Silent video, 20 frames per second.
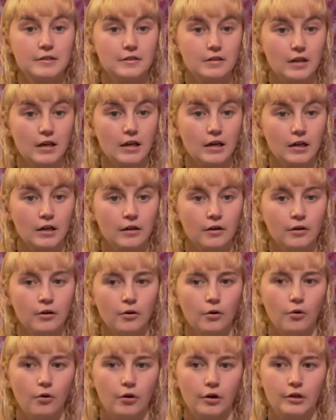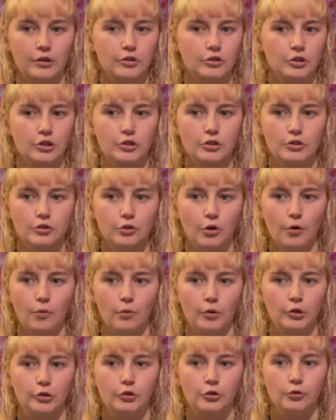thing or it's just not
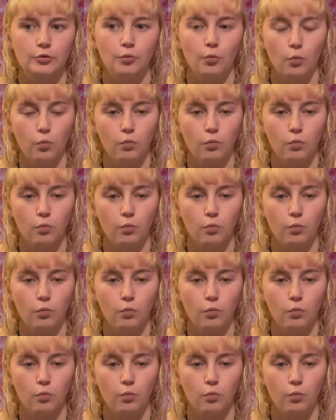what you